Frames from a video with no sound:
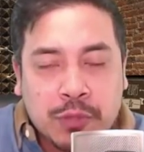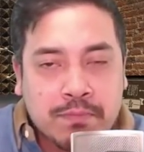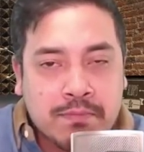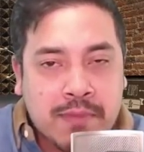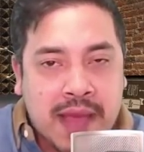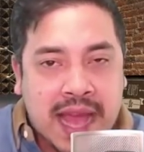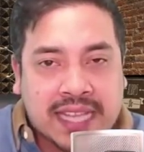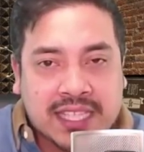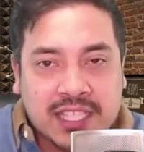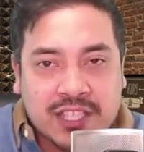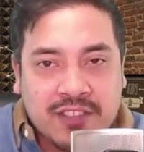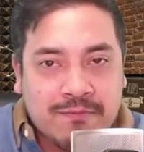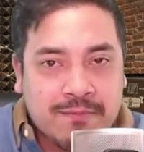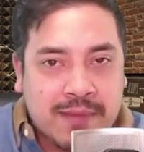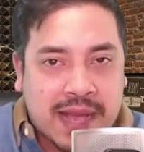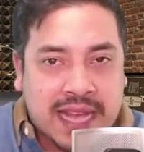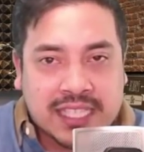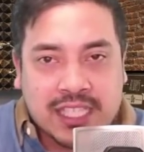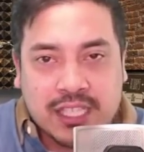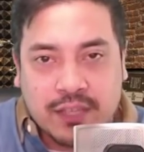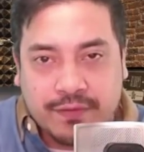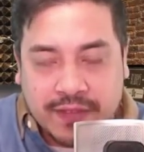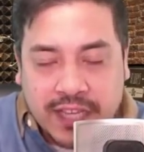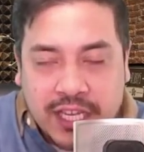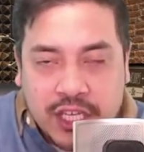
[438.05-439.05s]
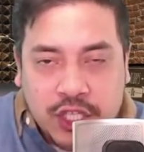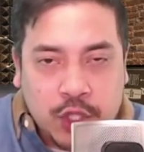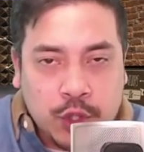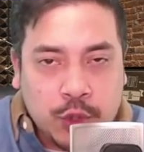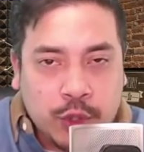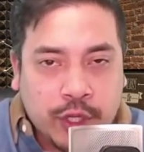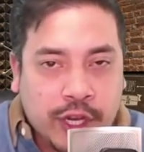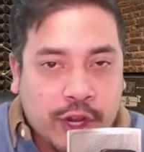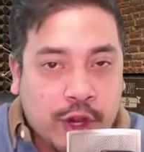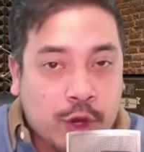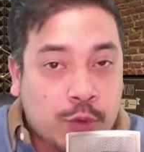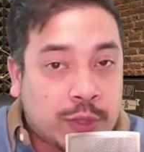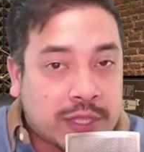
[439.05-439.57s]
massive, massive issue
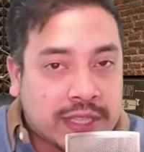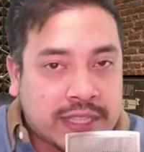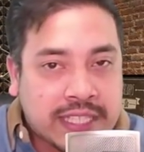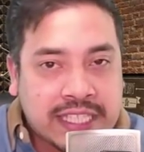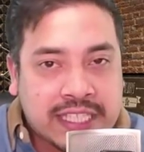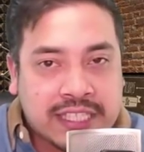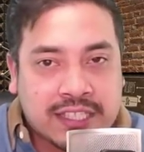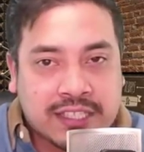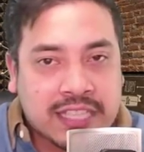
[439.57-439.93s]
here with these